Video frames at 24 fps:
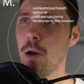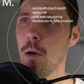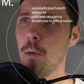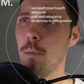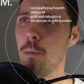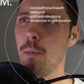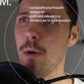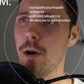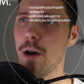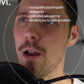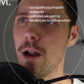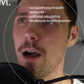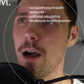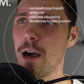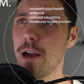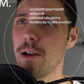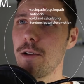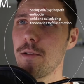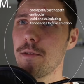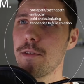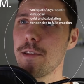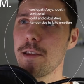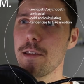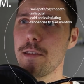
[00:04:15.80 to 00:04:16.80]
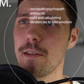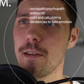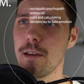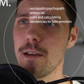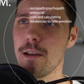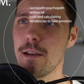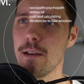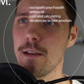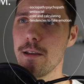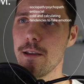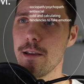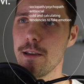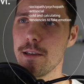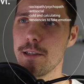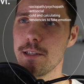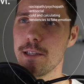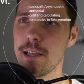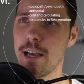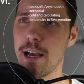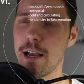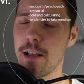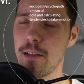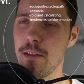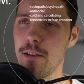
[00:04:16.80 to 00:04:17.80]
but I don't think they
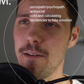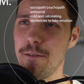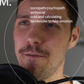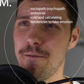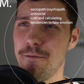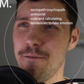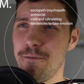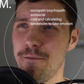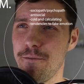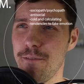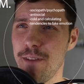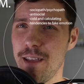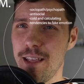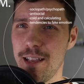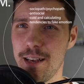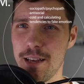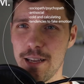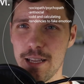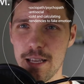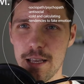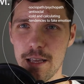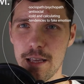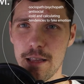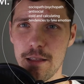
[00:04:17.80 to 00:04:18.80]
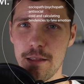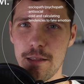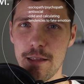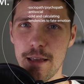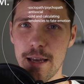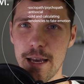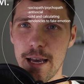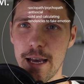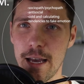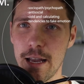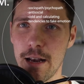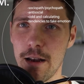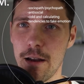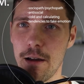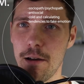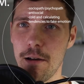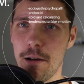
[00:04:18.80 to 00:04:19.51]
exactly fit that